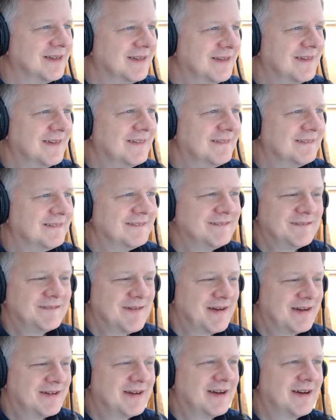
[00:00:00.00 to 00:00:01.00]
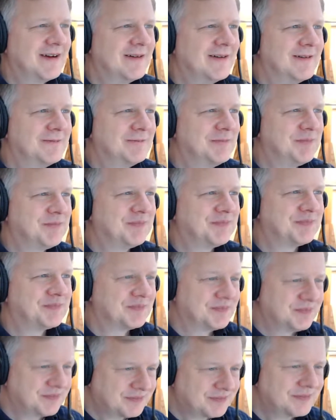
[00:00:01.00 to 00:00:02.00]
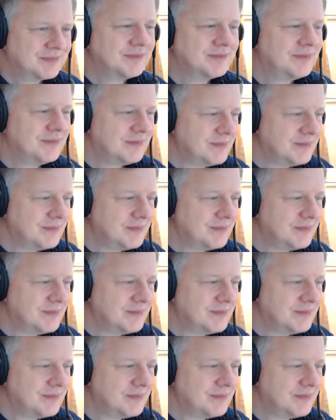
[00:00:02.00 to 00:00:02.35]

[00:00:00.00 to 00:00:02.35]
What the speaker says: That's right. Western Union.